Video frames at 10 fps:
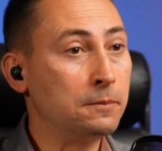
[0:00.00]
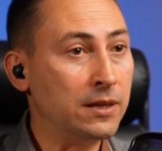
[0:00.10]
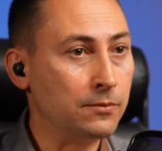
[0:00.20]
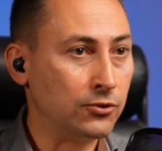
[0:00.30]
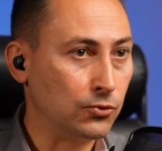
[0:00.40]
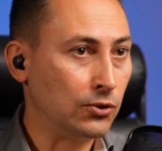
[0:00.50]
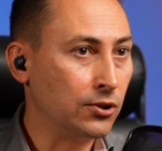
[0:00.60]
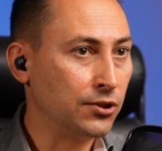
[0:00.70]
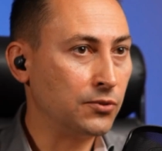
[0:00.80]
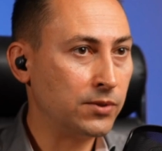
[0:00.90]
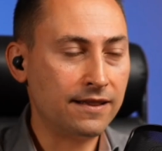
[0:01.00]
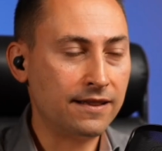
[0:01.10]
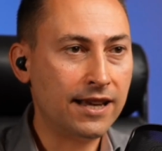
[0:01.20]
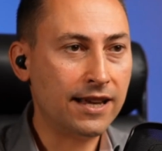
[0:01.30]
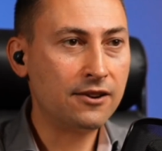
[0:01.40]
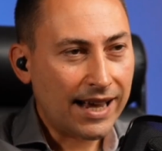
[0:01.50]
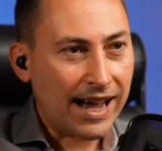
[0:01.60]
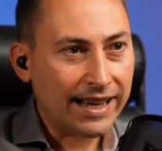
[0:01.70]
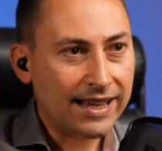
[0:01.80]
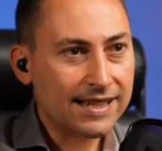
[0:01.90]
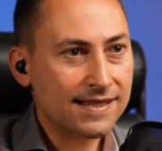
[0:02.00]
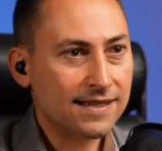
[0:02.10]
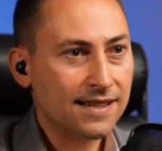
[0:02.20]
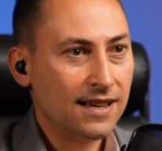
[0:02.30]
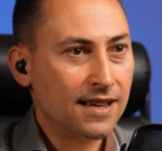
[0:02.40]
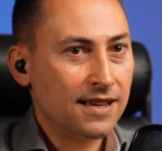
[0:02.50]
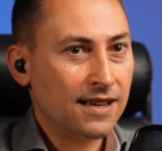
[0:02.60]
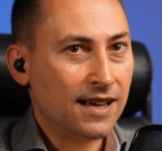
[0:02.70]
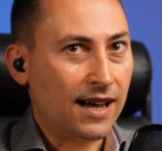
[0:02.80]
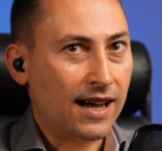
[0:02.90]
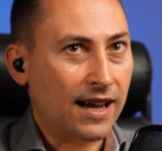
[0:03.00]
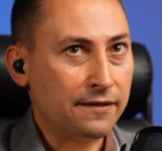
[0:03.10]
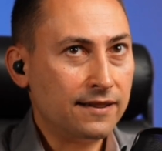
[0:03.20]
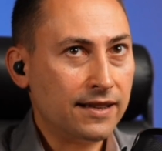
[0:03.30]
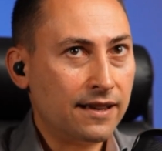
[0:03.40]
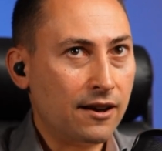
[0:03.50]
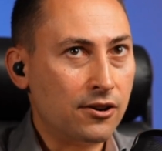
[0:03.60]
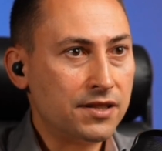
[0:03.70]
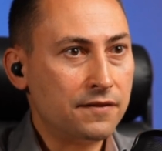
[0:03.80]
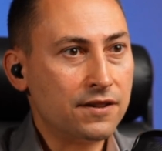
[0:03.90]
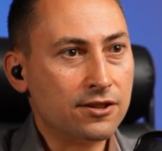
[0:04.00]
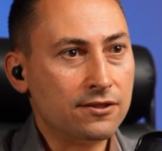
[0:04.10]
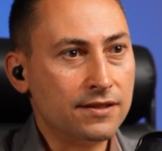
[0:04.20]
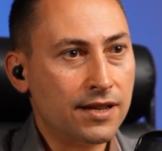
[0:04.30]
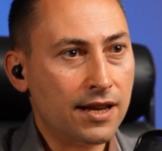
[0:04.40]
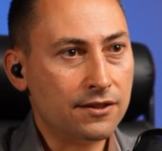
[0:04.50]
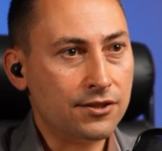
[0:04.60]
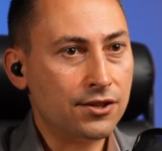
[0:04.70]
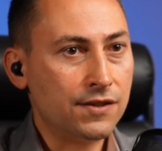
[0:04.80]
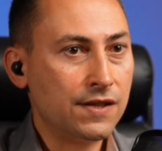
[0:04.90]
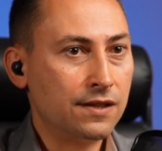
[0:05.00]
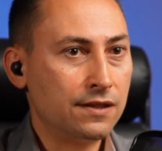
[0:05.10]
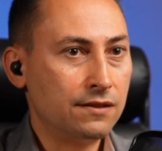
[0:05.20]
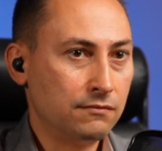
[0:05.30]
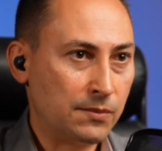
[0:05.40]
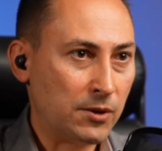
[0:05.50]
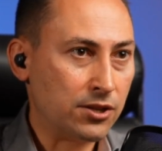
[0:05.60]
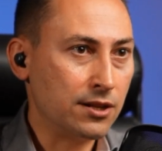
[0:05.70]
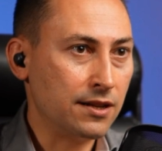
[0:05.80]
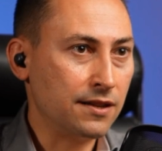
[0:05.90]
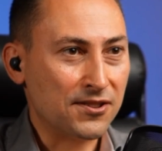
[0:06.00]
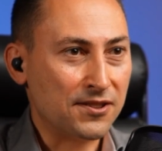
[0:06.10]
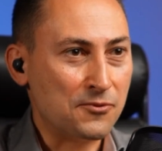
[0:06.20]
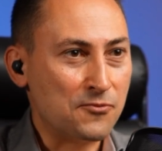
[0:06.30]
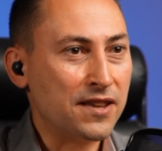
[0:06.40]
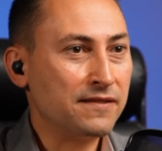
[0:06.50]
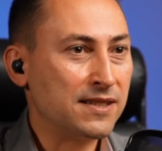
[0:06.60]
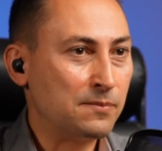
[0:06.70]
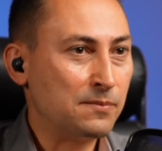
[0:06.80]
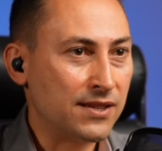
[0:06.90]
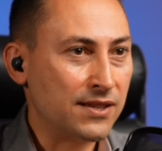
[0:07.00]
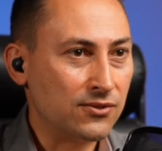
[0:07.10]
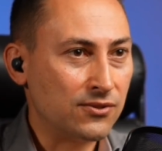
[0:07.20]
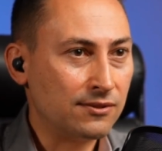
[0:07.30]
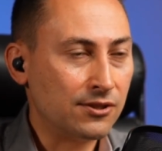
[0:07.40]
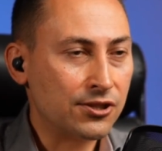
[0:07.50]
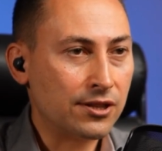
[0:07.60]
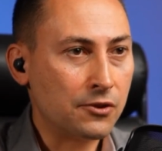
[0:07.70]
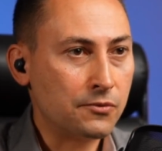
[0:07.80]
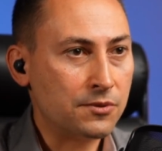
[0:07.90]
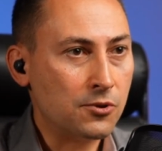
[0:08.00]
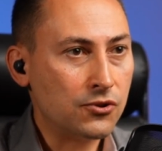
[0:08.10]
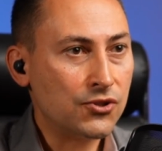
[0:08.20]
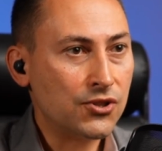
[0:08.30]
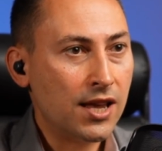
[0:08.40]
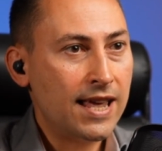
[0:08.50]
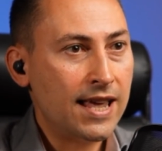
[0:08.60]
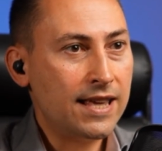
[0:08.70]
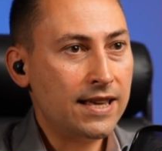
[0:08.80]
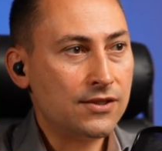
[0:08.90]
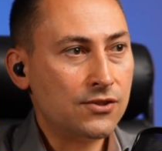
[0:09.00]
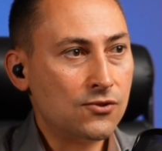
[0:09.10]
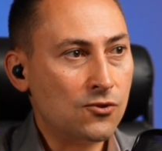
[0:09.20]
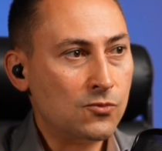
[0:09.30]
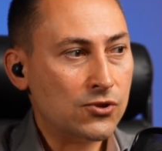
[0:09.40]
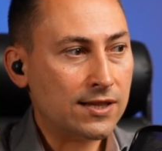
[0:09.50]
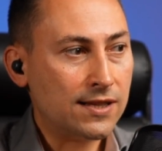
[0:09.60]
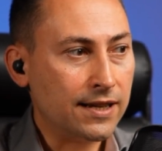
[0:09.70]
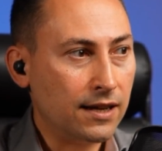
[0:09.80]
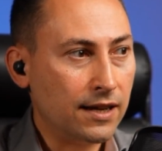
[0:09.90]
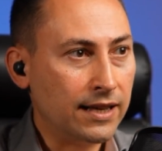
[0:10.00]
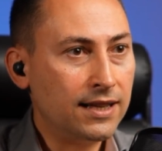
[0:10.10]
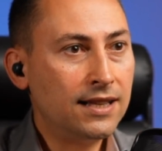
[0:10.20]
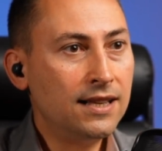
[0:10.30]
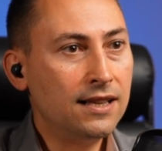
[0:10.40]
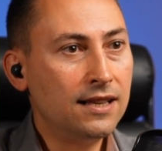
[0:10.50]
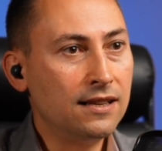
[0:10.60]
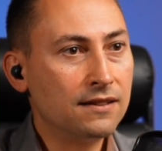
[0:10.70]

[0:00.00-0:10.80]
people to learn what they care. I guess I feel like artificial intelligence, and especially the way that's based on large language models, is almost like a key